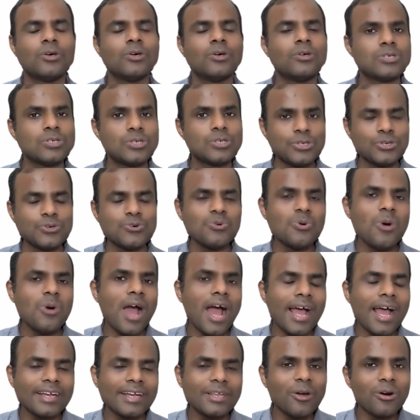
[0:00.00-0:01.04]
So you
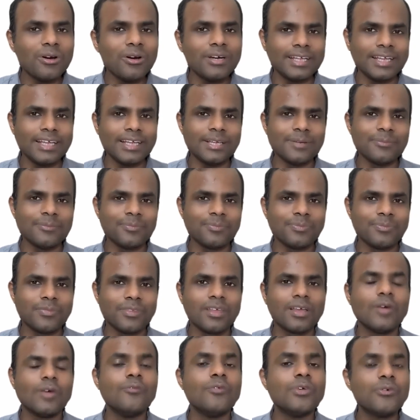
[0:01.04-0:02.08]
and your team,
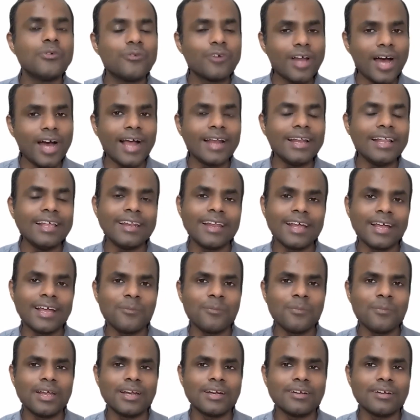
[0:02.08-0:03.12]
we would highly
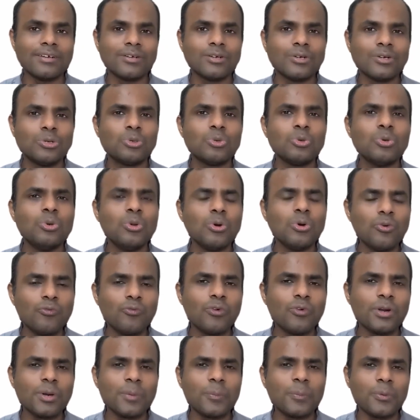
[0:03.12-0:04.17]
recommend to look
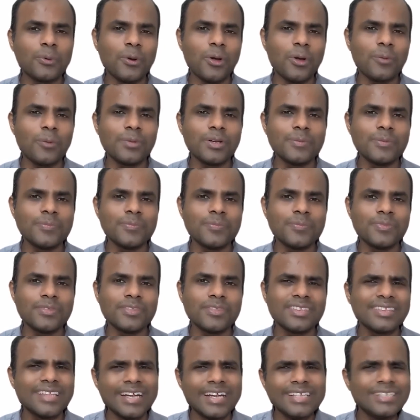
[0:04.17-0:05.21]
for a
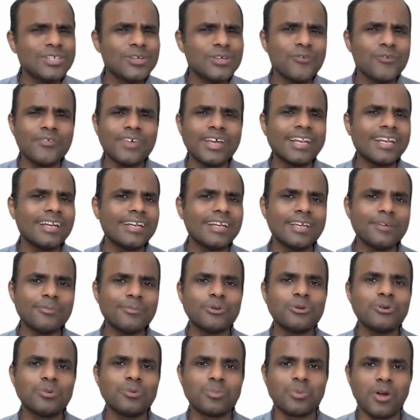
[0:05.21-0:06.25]
problem that is your very
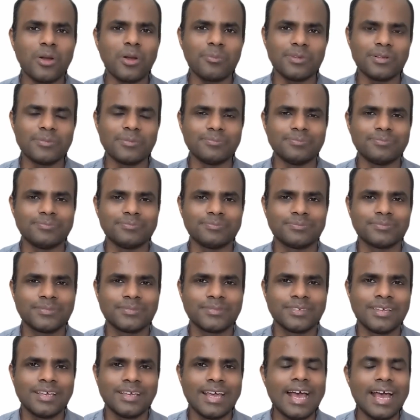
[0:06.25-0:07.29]
neighborhood problem
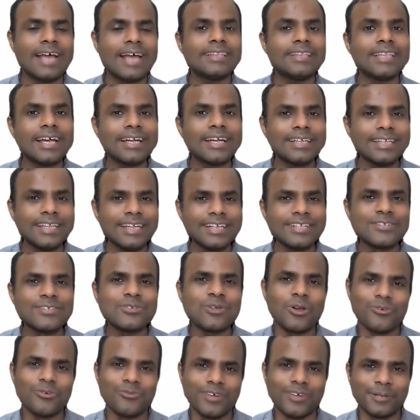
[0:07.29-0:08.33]
and that needs
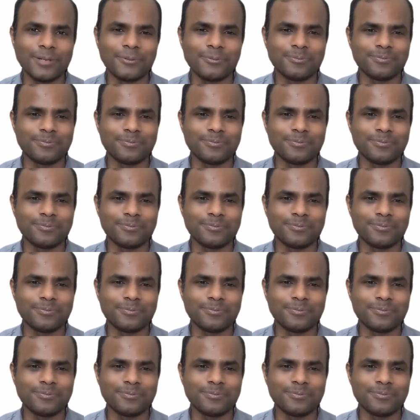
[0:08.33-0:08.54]
solving.